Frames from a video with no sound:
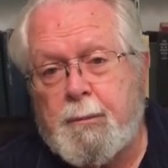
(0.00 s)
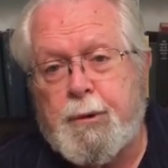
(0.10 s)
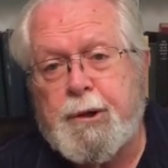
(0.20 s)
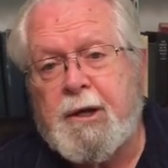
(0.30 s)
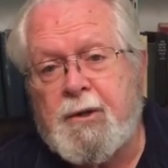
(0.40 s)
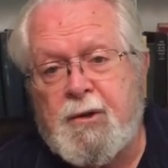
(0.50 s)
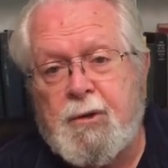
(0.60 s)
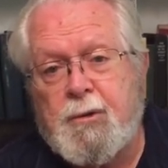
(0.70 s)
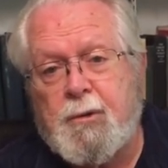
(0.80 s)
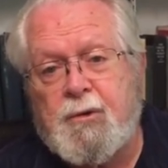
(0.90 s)
put
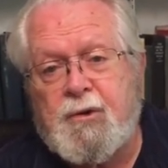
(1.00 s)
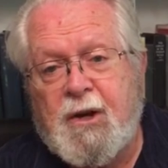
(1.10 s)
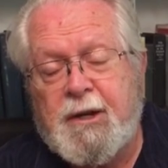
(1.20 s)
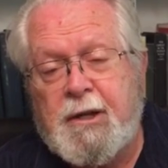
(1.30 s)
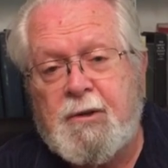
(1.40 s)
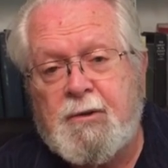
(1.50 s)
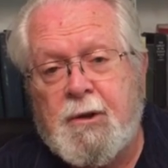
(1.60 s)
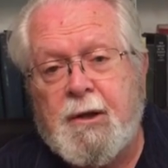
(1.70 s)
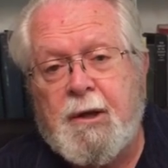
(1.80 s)
into Chinese